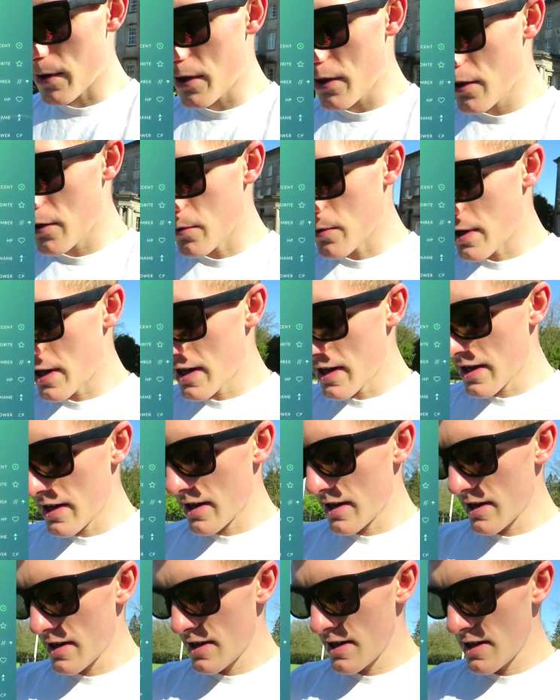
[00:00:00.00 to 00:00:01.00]
with the
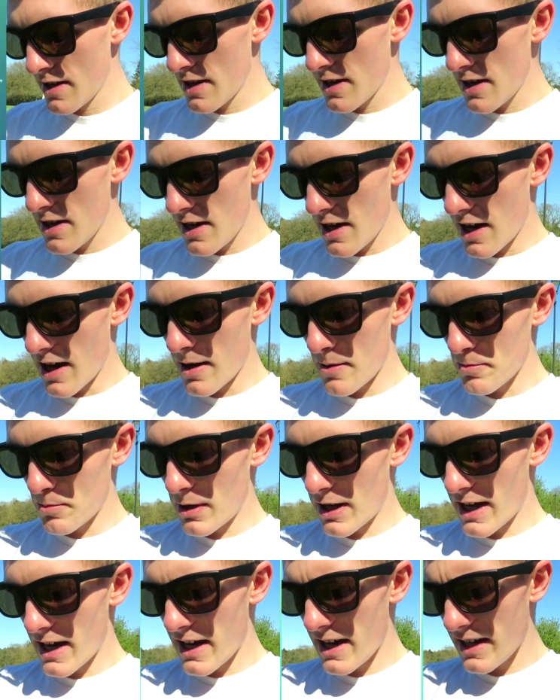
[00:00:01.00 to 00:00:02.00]
way I'm
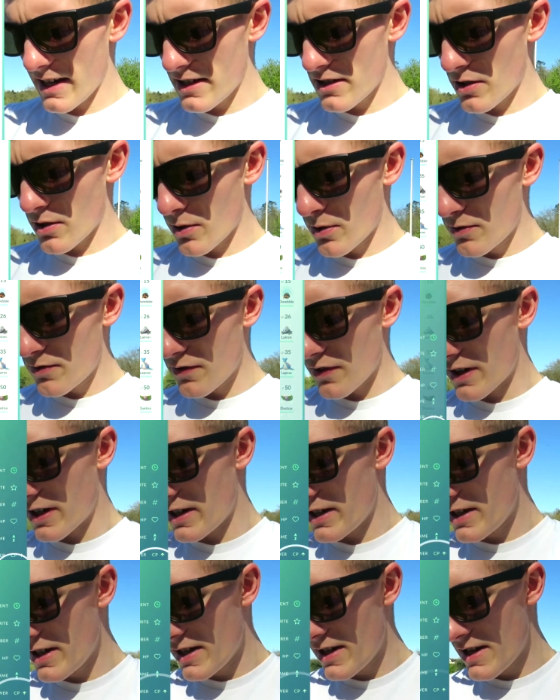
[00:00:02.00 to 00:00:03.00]
playing
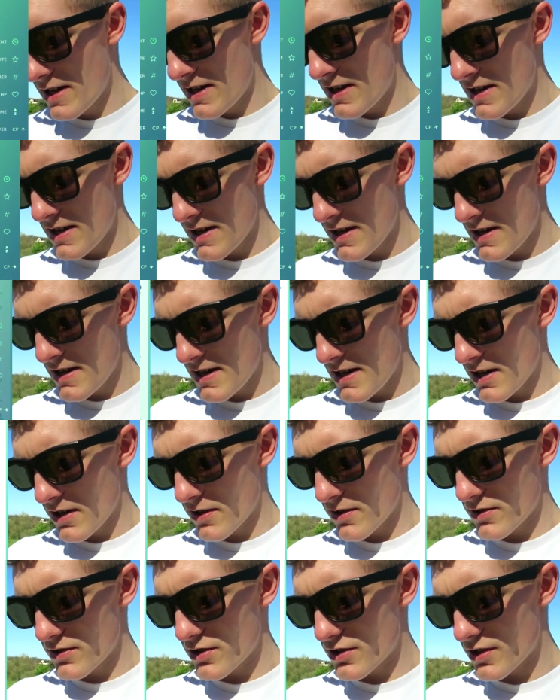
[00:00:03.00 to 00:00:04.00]
hopefully
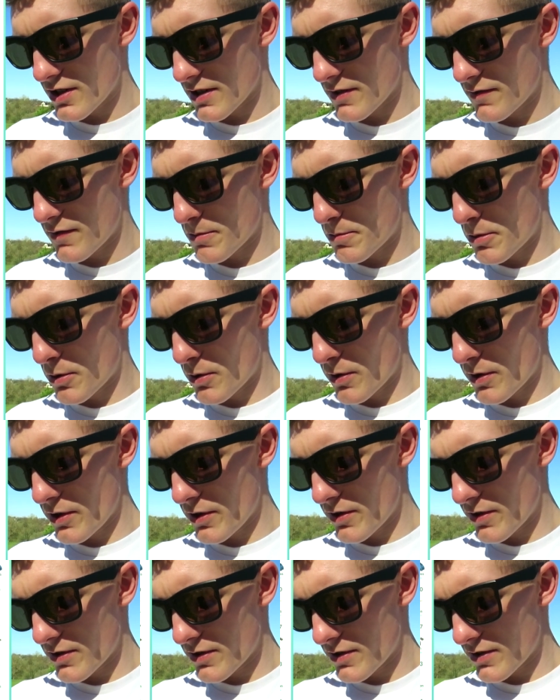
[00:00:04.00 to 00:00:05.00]
I'll just stick a
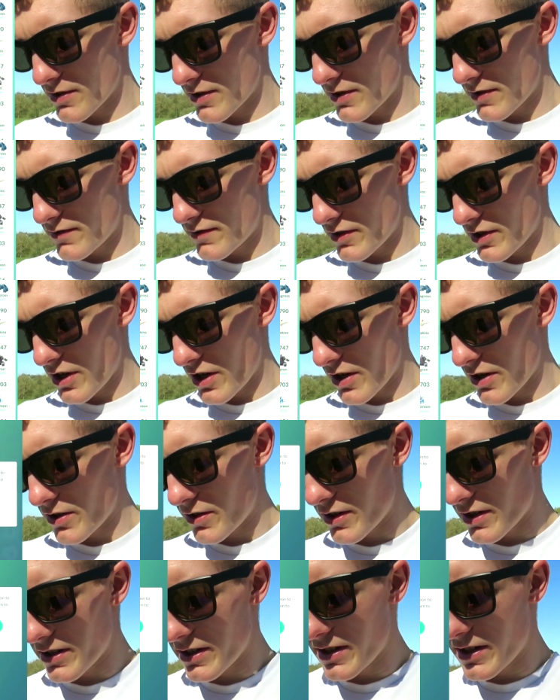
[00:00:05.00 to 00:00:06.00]
Vaporeon on there for now
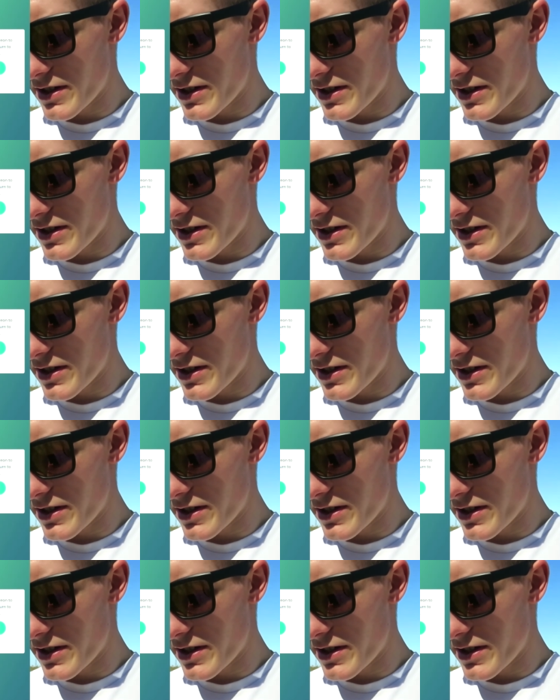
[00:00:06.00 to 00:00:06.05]
and